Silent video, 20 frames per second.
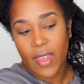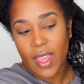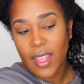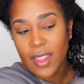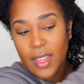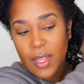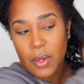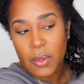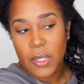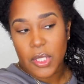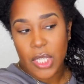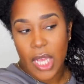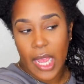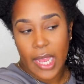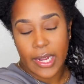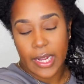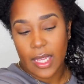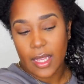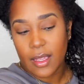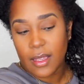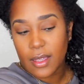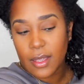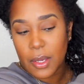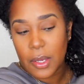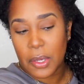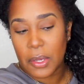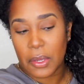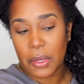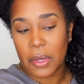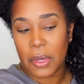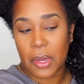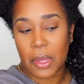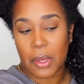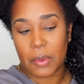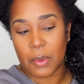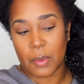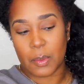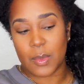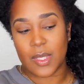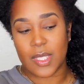it a little shiny, you know
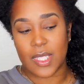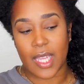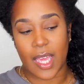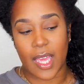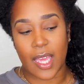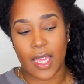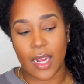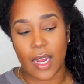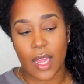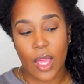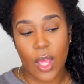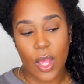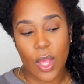what I'm saying?